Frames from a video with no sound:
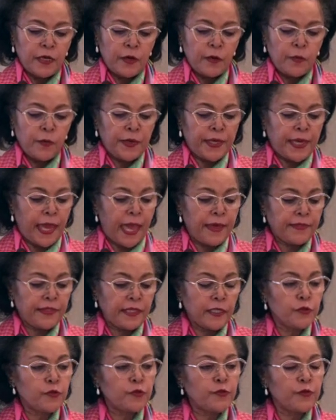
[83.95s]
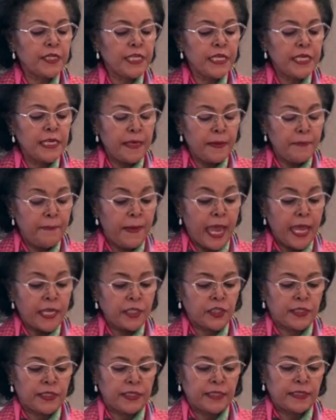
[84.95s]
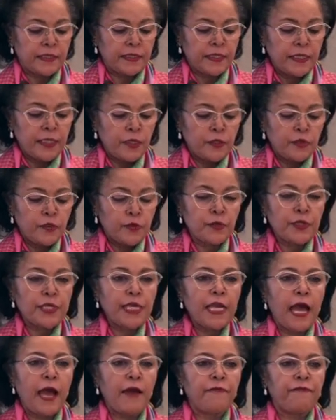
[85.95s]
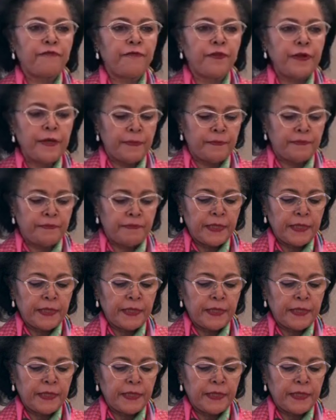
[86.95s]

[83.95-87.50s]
We gather to reimagine, to reaffirm,